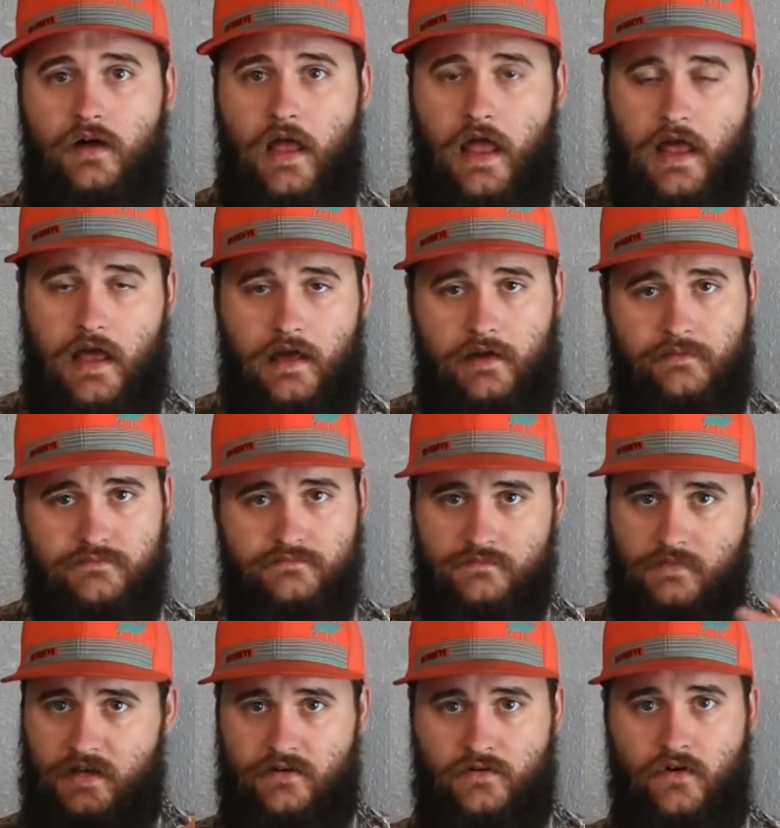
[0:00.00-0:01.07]
I
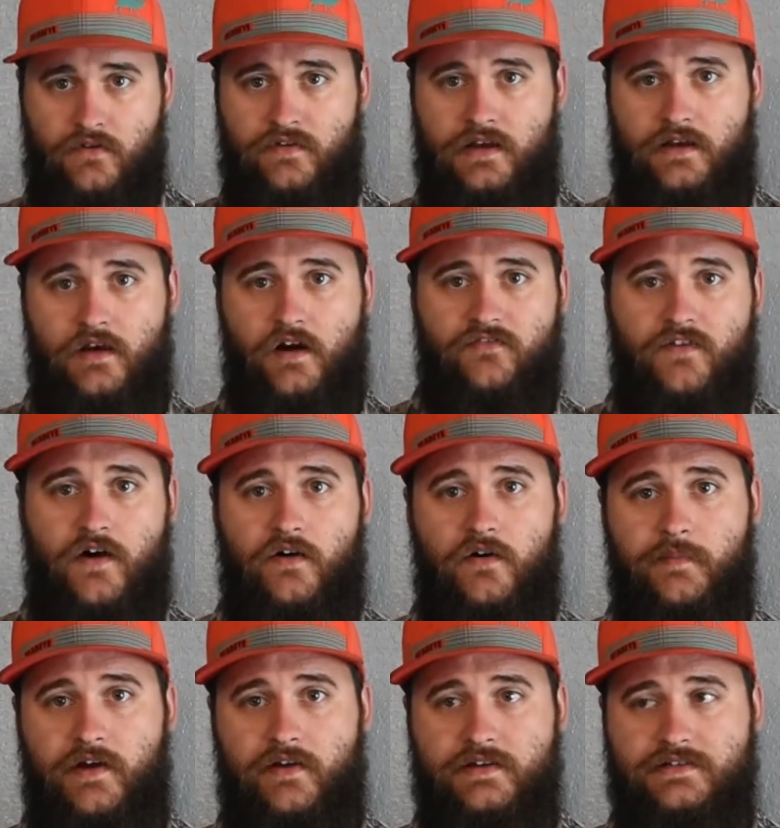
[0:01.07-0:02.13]
don't know if any of y'all
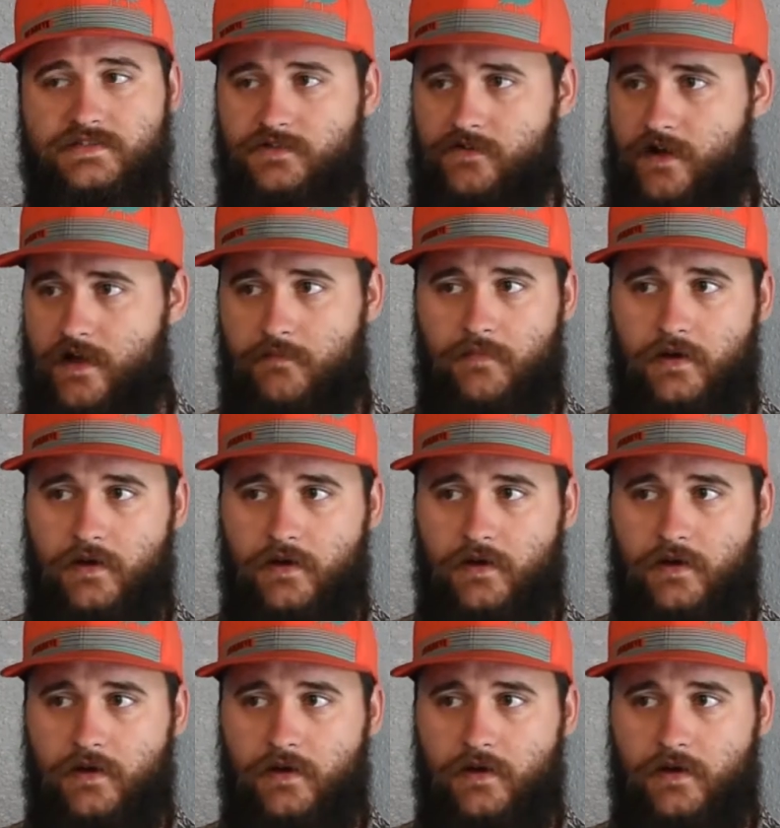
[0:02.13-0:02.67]
follow me on Instagram,